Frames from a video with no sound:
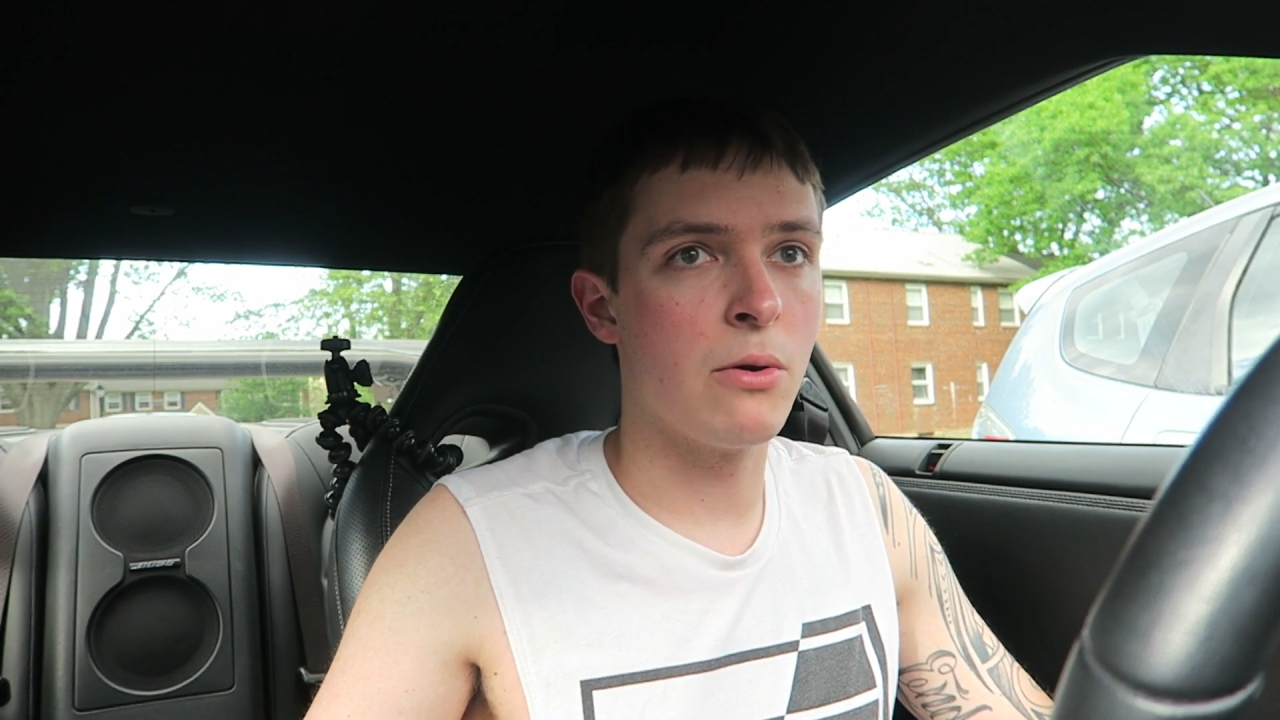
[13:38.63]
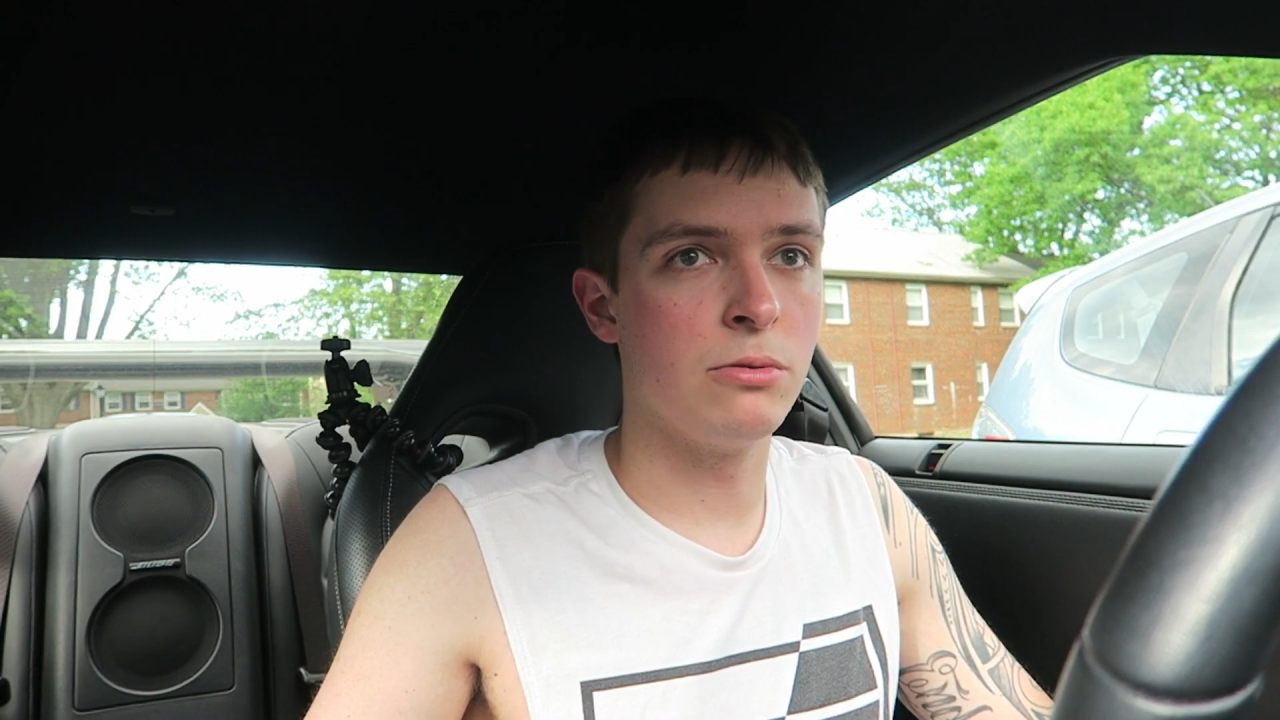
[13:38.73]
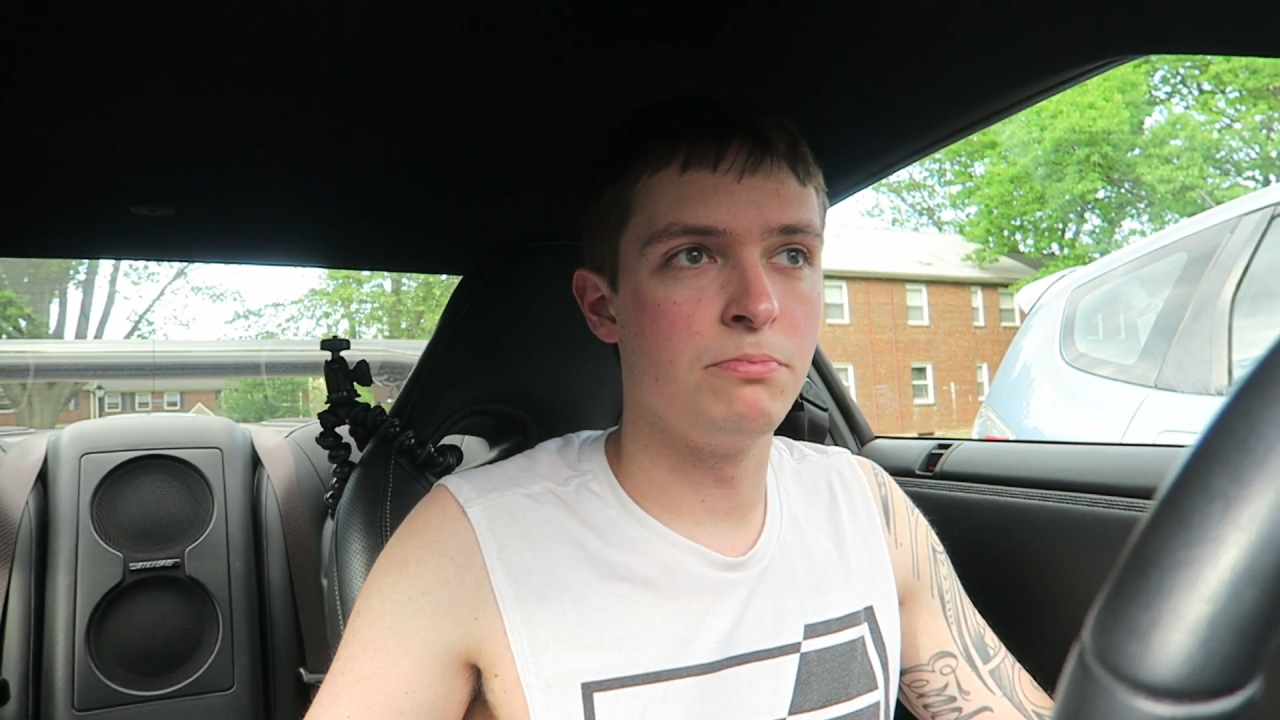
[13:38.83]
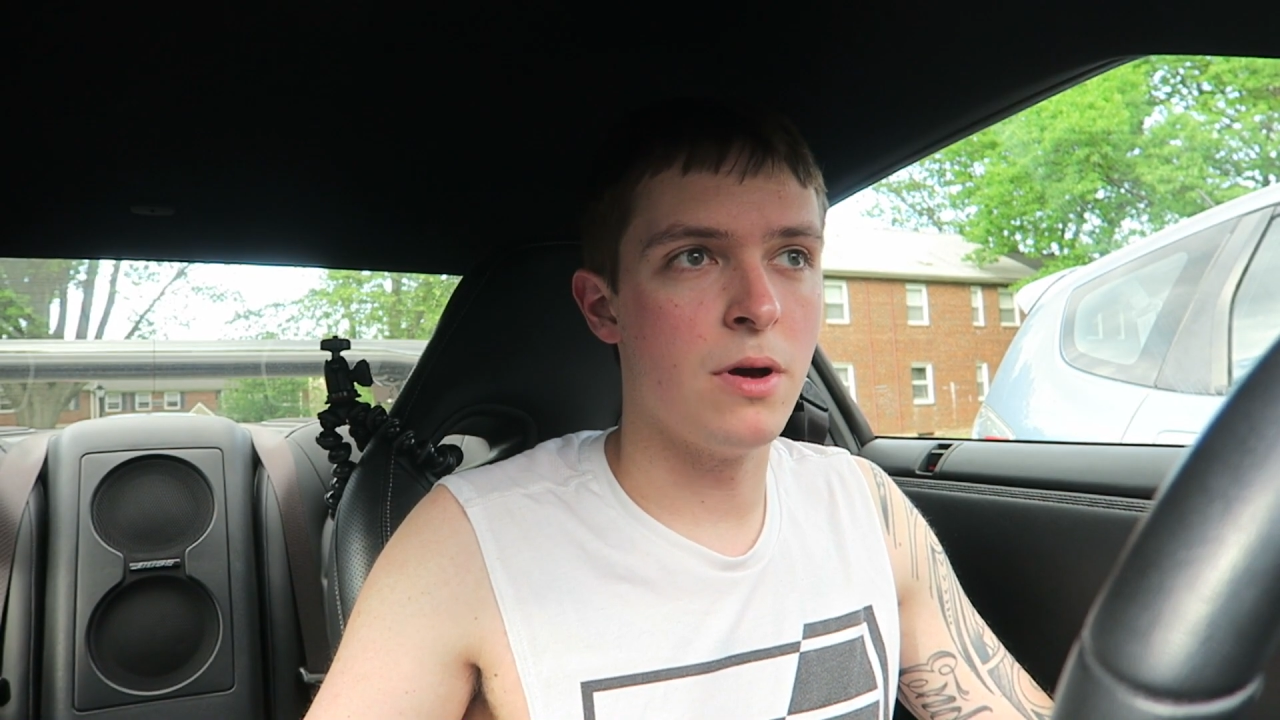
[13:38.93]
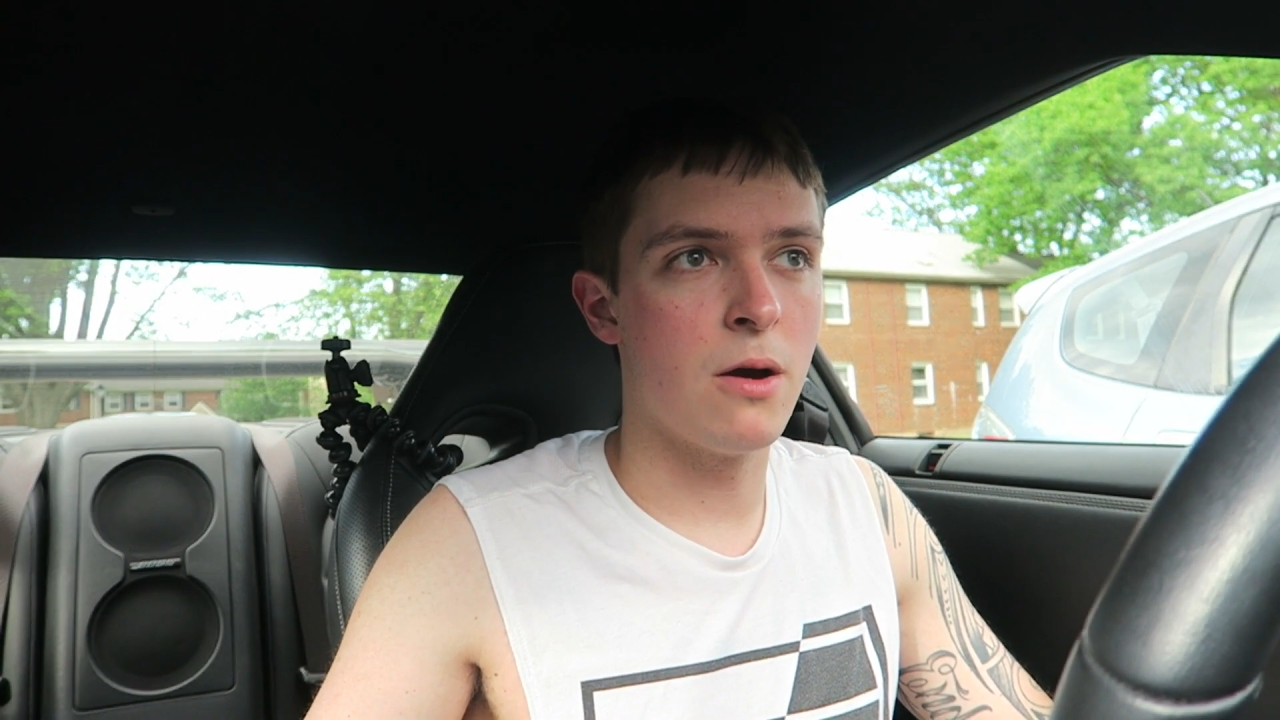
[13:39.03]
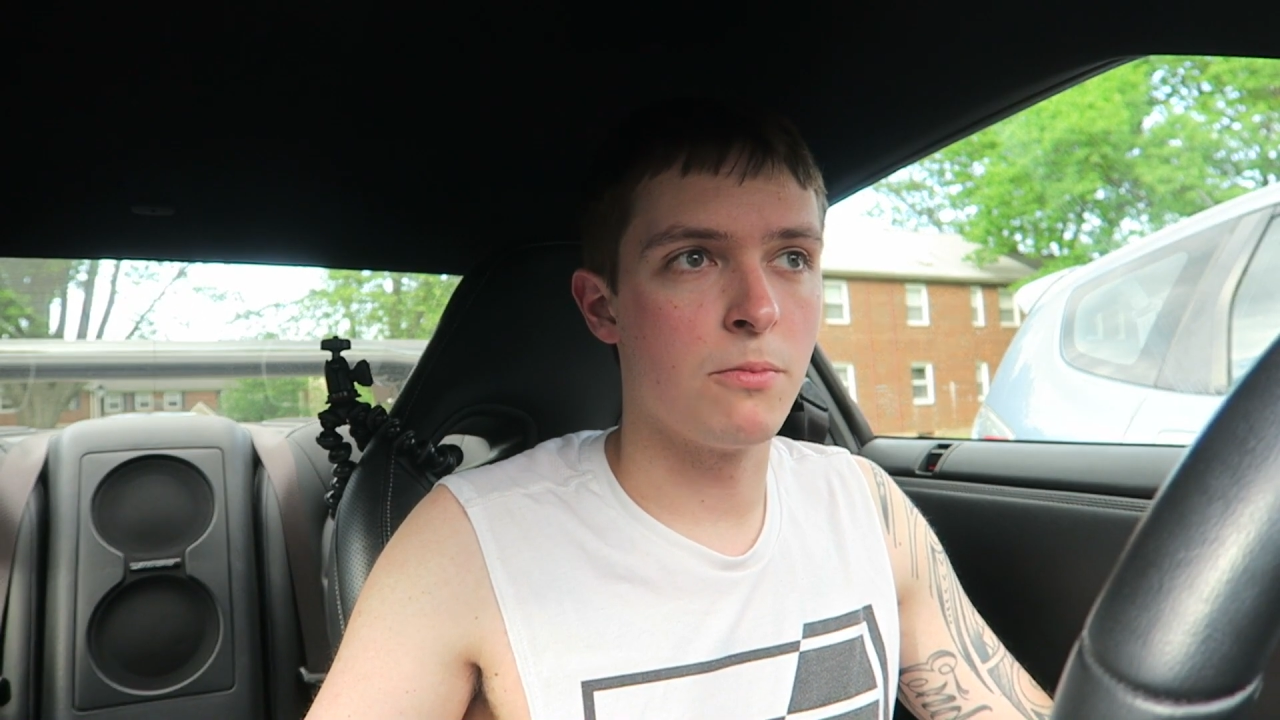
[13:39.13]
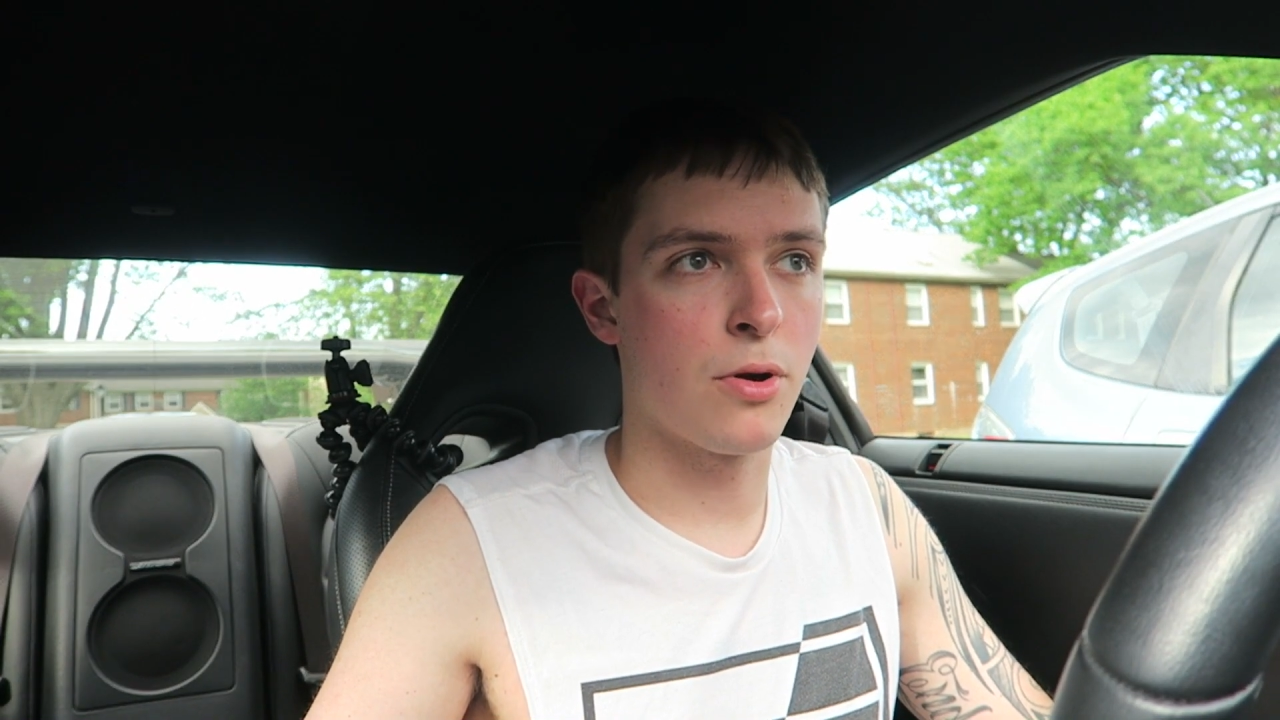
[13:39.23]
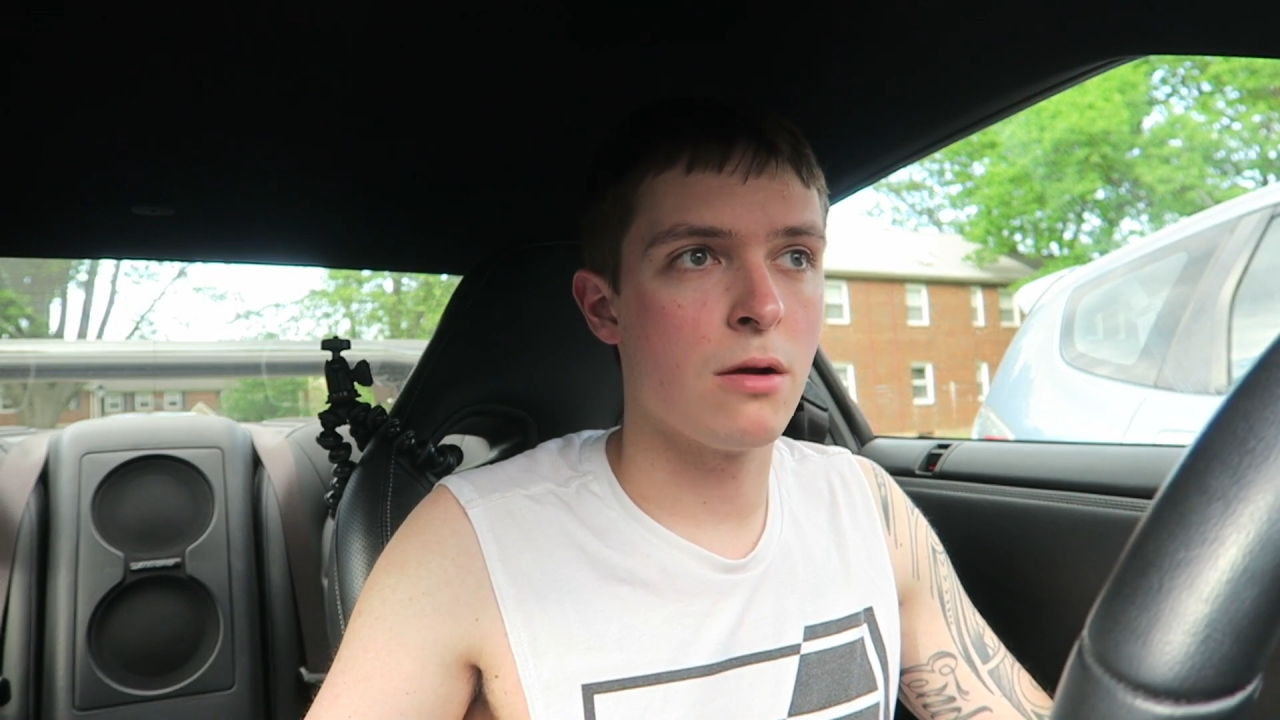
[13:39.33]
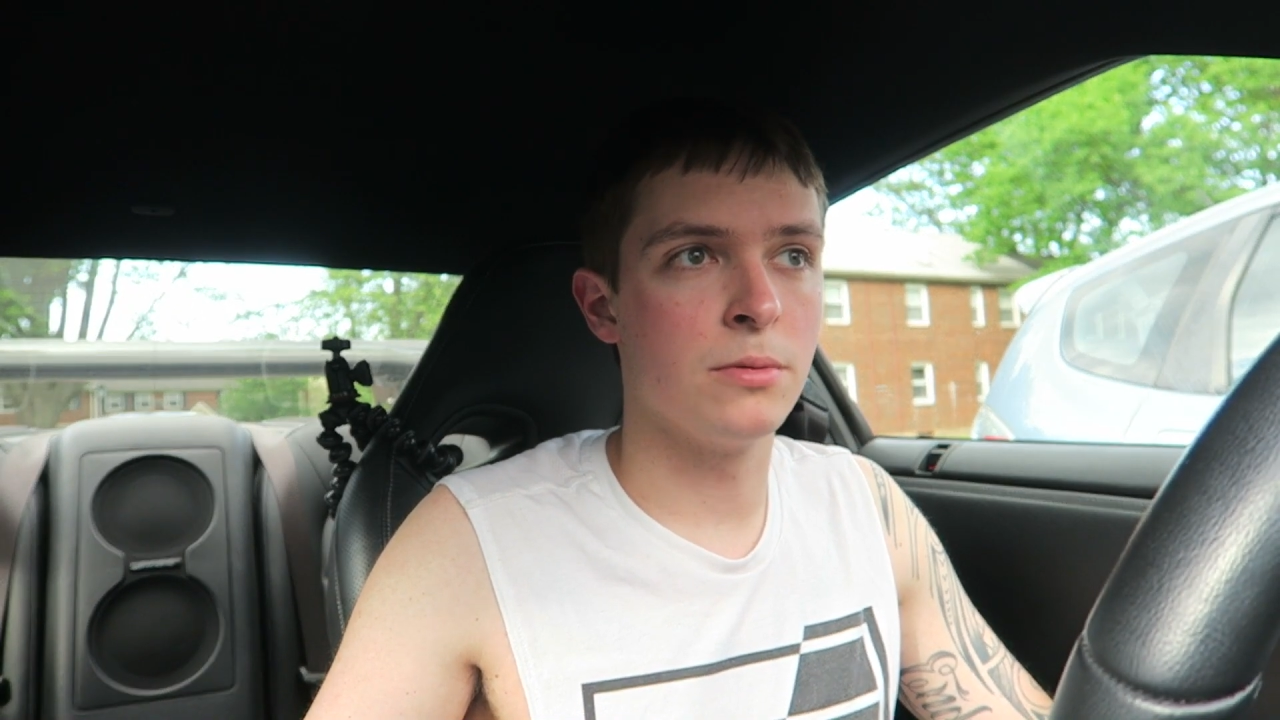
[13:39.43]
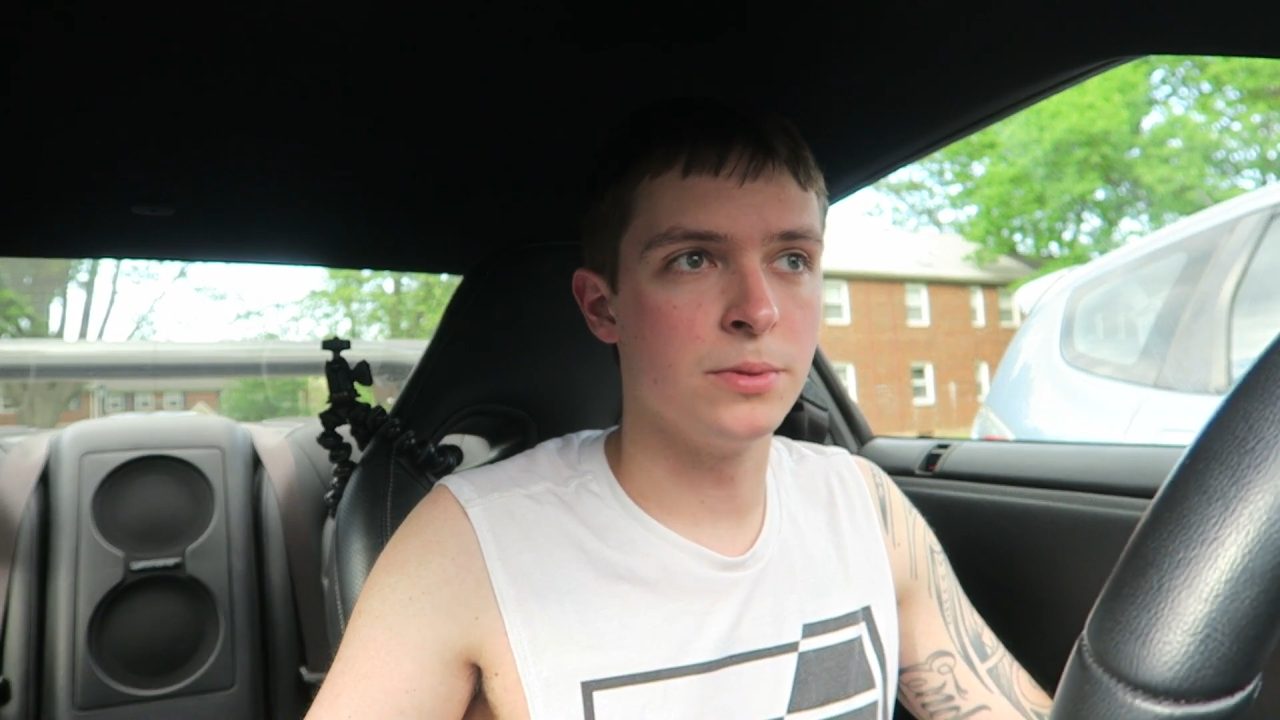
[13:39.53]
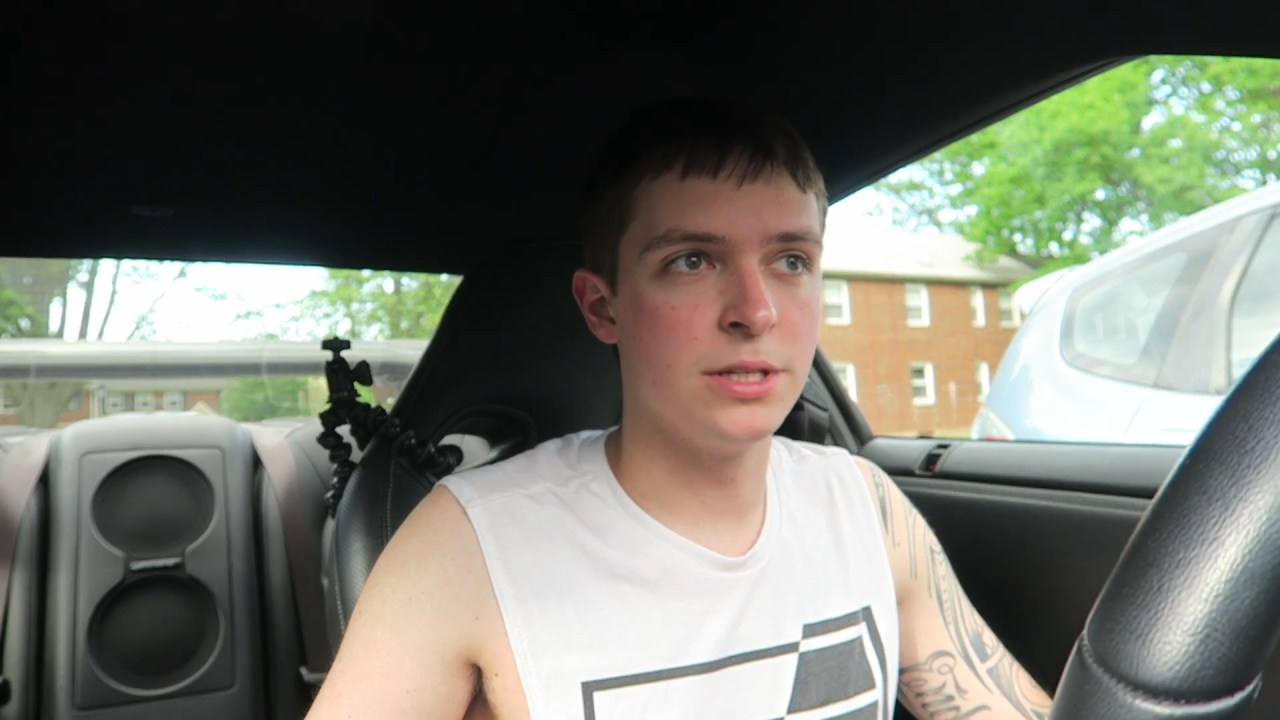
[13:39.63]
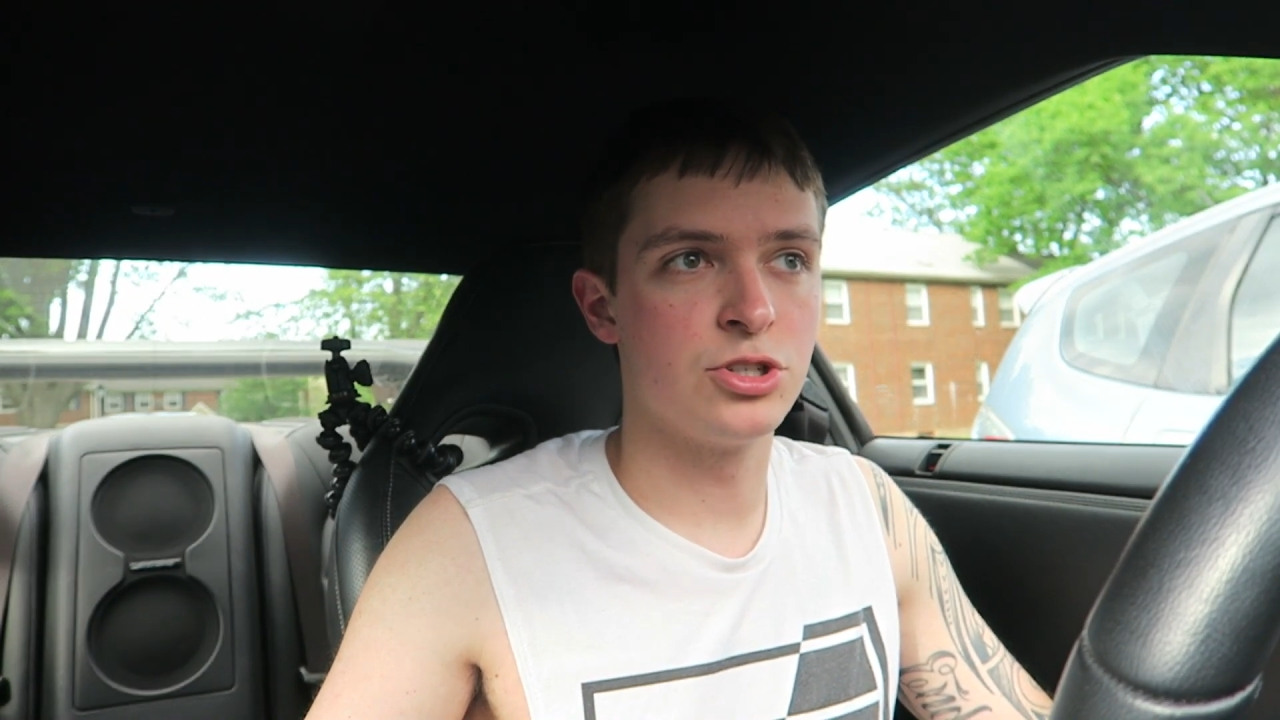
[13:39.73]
would probably